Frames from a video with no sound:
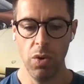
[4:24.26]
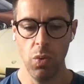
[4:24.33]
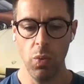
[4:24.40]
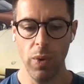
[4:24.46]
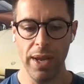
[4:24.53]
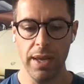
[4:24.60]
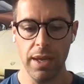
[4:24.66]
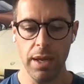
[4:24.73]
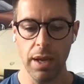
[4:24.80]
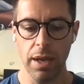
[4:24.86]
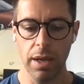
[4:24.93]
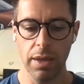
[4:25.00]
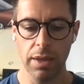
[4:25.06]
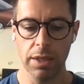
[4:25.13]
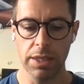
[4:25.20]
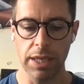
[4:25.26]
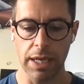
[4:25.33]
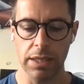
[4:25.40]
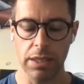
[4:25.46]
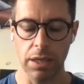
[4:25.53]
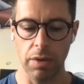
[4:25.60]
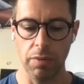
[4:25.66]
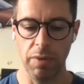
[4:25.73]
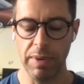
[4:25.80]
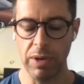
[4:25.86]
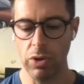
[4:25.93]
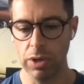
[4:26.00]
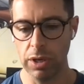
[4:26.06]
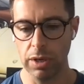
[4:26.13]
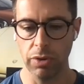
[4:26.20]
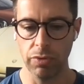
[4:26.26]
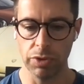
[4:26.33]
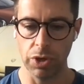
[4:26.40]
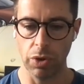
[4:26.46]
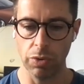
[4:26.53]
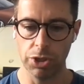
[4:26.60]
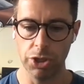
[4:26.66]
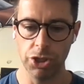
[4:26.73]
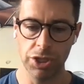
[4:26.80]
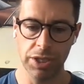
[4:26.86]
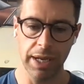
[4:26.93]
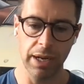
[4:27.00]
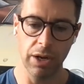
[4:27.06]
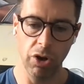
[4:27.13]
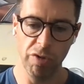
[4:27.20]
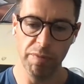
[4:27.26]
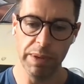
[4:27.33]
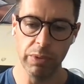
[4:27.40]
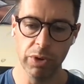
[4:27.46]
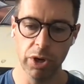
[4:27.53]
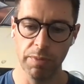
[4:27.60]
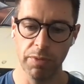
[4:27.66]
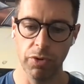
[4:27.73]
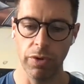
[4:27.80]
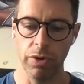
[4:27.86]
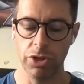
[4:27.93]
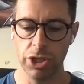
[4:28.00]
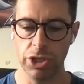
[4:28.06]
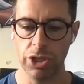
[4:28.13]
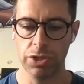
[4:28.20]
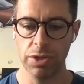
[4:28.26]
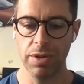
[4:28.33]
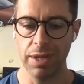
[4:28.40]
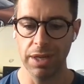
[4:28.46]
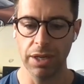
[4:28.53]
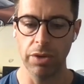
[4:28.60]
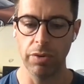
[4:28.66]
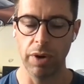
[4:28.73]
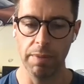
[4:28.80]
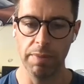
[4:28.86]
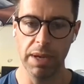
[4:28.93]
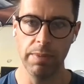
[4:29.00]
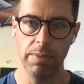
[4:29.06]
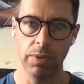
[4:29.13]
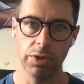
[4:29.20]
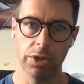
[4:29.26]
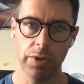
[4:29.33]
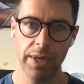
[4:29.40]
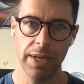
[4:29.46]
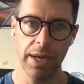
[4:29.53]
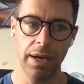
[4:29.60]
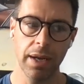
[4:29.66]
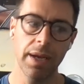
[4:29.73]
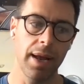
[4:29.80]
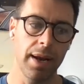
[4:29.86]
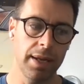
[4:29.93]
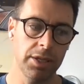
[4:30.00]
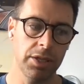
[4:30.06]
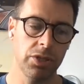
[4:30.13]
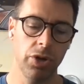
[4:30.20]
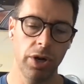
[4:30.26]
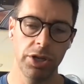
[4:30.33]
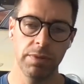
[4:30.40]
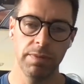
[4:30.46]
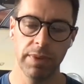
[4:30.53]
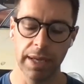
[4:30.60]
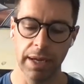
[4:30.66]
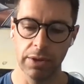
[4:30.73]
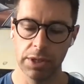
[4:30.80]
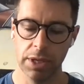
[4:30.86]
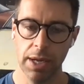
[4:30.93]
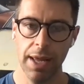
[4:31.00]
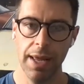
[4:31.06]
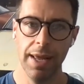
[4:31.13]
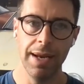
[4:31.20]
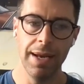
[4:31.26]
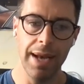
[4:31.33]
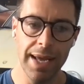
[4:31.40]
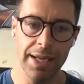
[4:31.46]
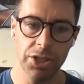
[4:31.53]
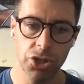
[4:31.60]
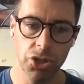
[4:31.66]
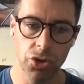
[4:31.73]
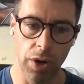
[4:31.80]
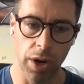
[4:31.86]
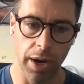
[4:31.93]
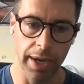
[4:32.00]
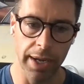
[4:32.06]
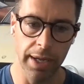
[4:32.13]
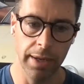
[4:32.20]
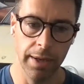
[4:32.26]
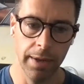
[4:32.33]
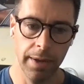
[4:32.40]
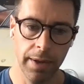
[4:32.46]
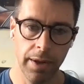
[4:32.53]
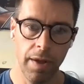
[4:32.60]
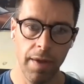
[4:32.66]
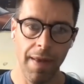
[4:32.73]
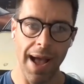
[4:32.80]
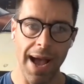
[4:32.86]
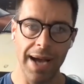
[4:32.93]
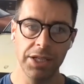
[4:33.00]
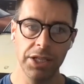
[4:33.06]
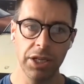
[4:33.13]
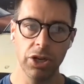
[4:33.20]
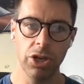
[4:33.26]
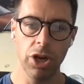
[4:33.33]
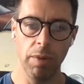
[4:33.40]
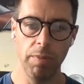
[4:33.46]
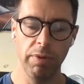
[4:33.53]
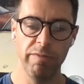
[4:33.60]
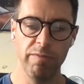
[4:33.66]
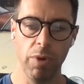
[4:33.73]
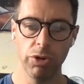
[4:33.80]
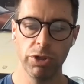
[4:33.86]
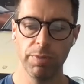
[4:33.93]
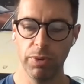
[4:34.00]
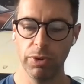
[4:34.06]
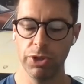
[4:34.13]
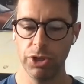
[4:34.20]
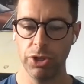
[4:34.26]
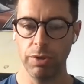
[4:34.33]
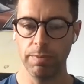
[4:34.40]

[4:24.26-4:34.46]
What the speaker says: We said to her, we've been looking at the results and she's getting a lot of people come through that she doesn't think are the right people. So okay, let's try something else. Let's try adding a couple of multiple